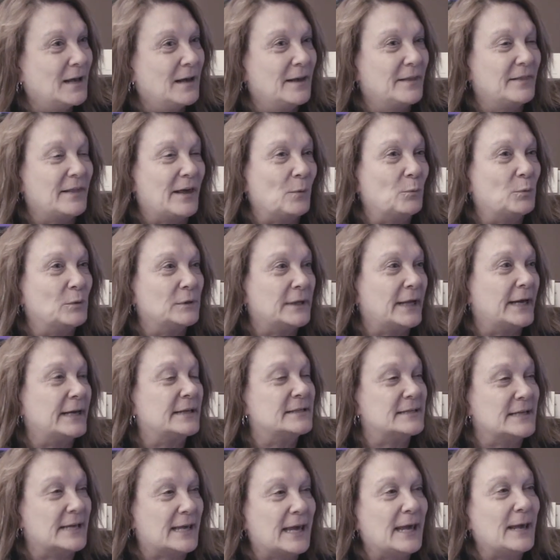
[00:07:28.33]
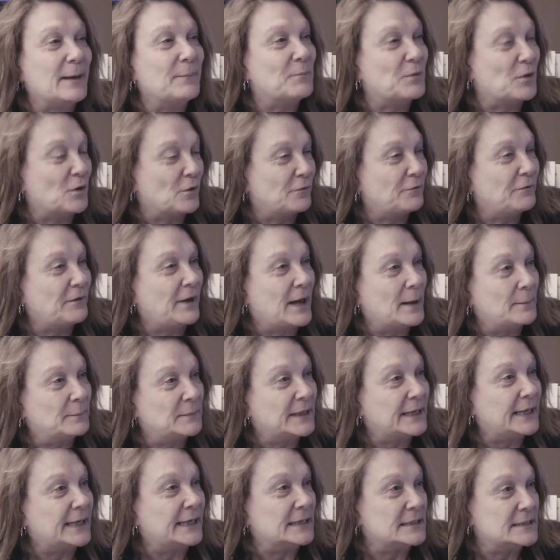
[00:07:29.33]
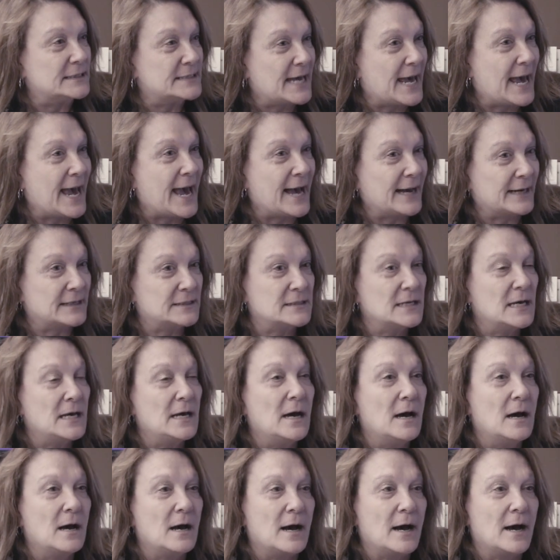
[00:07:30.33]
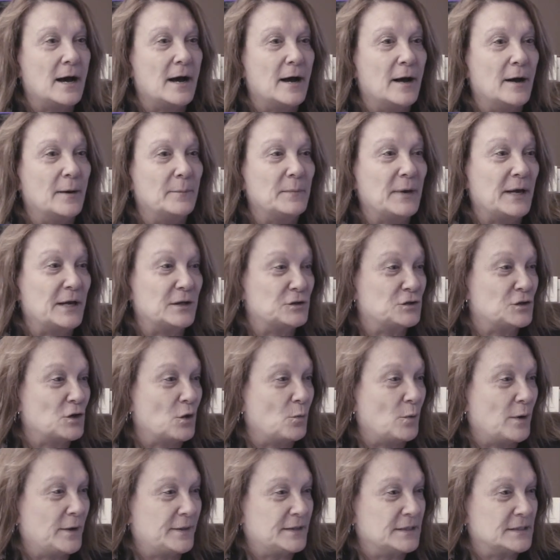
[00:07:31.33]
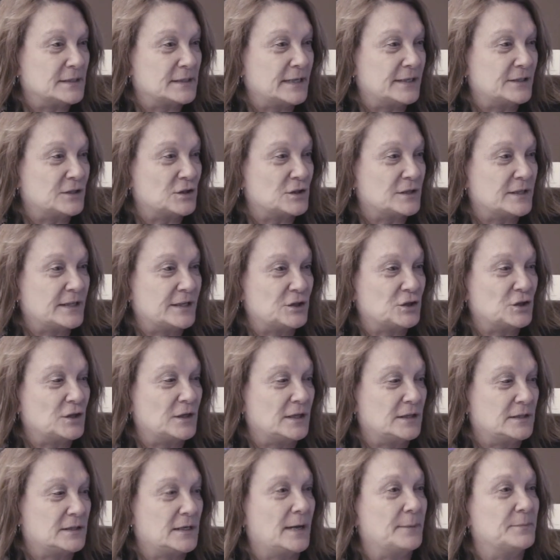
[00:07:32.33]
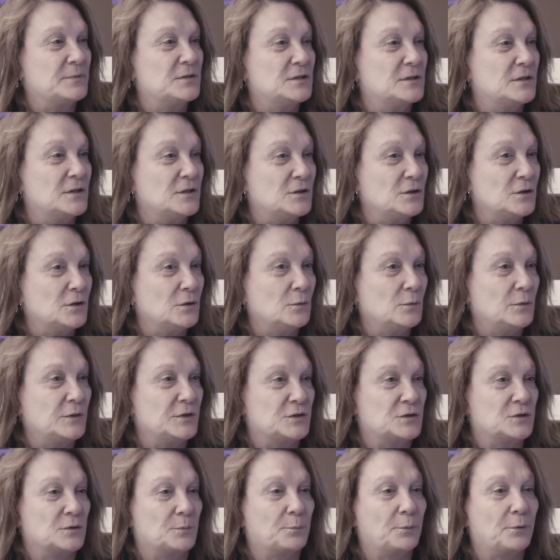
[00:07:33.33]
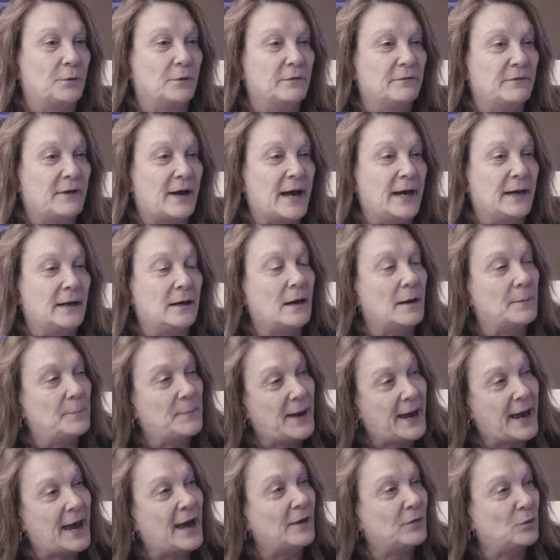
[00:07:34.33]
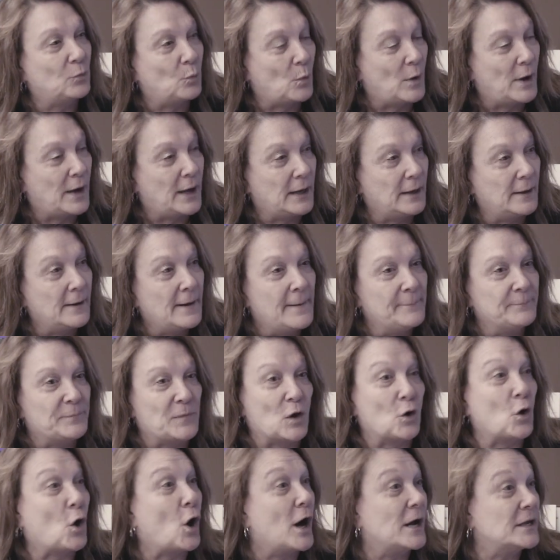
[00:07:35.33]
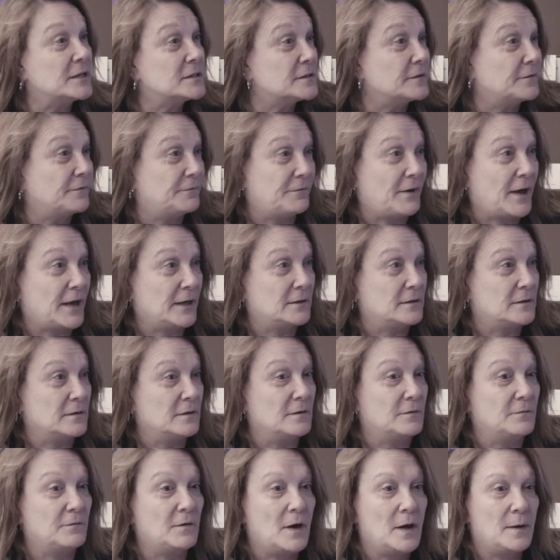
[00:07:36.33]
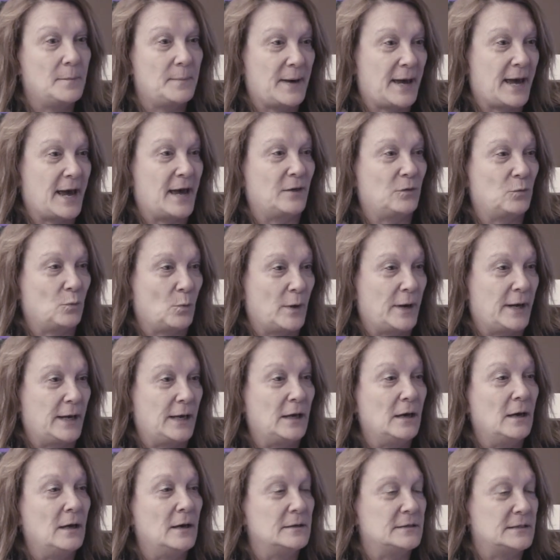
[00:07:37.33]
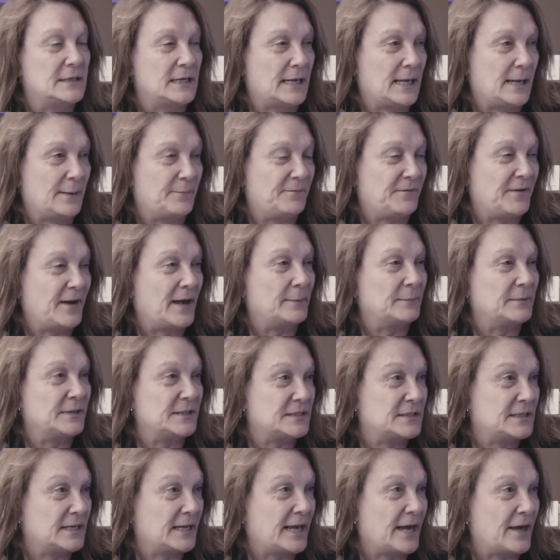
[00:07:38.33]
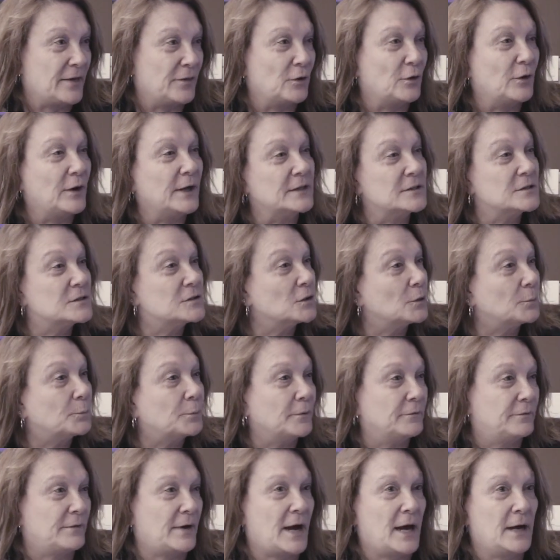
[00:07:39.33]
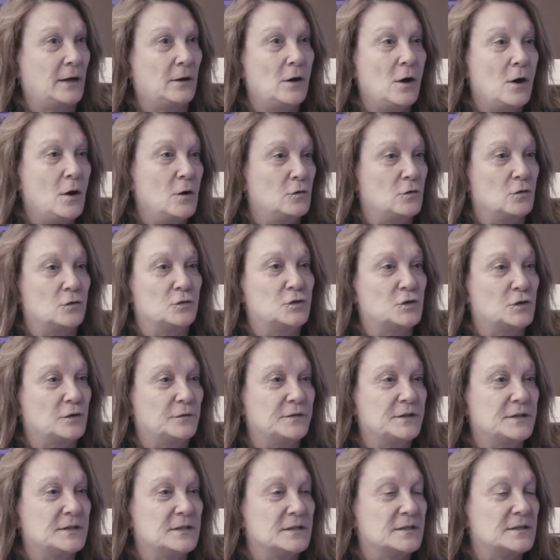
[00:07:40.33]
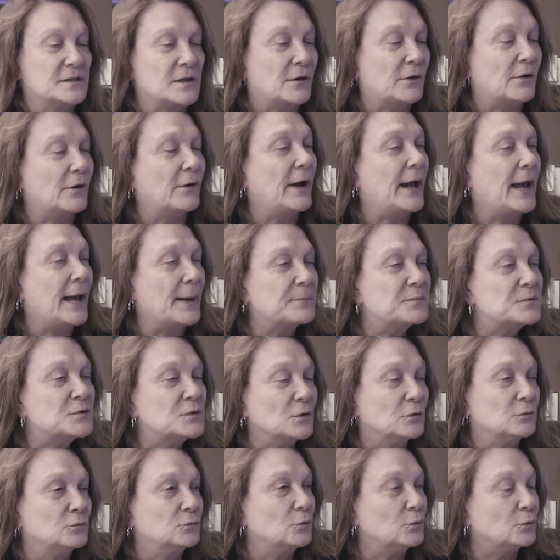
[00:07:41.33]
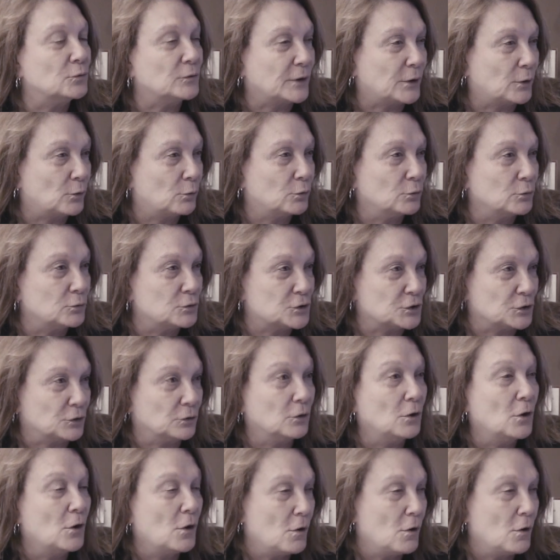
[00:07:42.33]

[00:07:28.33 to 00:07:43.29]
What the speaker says: They would like to keep their family intact. And so what this legislation attempts to do is to provide a pathway, a cost-effective pathway to keep families together and still provide those services that are absolutely crucial